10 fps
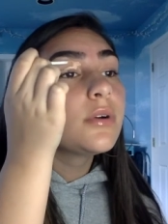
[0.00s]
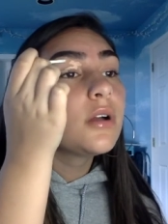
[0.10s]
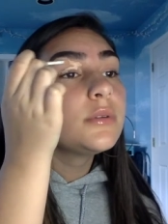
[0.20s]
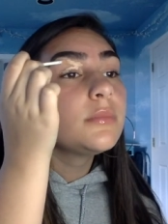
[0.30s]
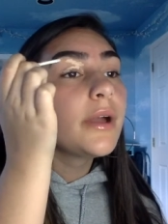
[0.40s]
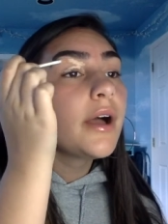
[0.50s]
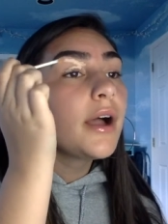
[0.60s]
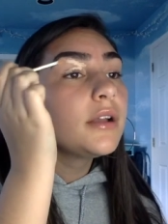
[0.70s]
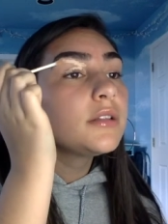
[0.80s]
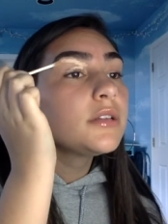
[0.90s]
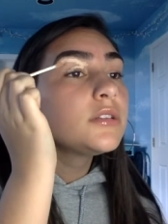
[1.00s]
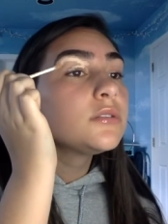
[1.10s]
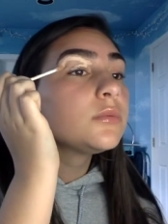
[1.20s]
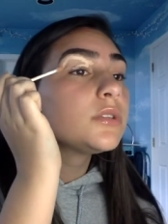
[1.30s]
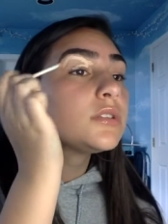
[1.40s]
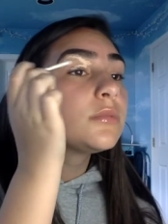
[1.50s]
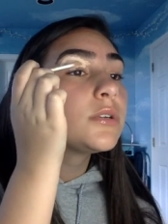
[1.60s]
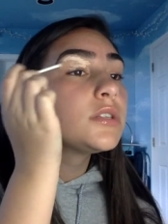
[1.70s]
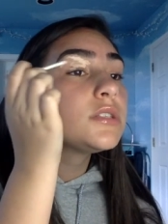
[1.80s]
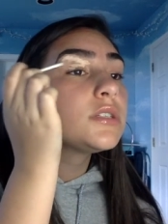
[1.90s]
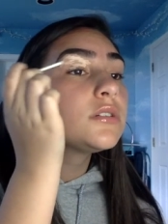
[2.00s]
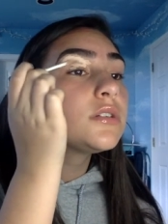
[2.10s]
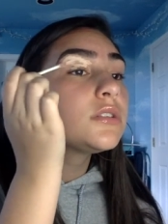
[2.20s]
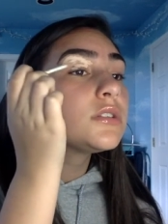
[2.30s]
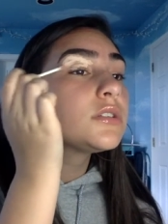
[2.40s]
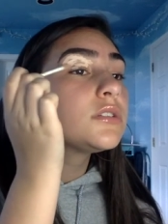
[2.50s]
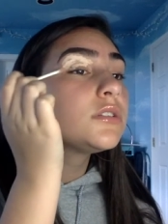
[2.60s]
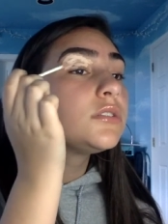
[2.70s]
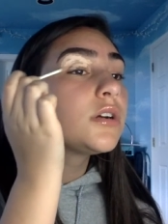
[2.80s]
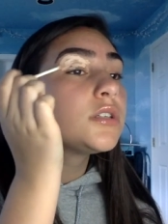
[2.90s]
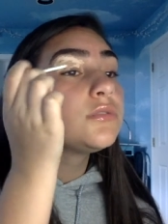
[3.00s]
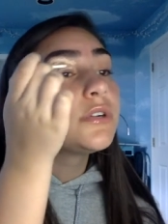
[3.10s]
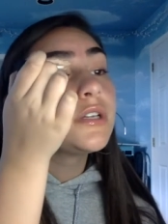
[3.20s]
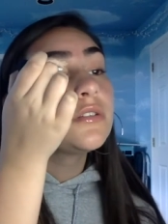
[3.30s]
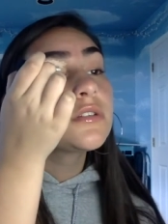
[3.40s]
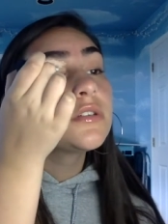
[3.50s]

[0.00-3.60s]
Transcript: priming my eyelids with some concealer. This is the NARS Radiance